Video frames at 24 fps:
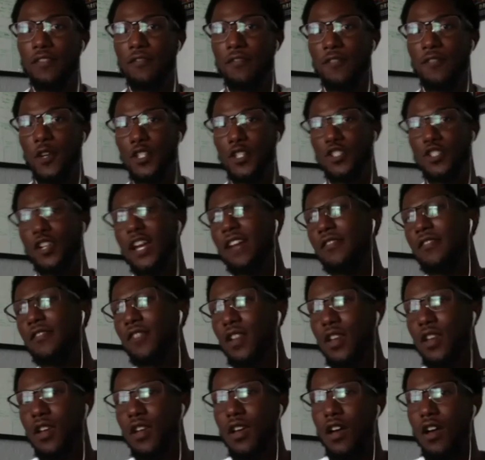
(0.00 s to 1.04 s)
first draft
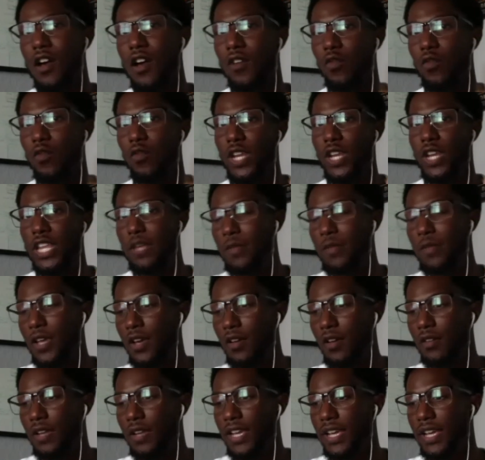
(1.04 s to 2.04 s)
of one email,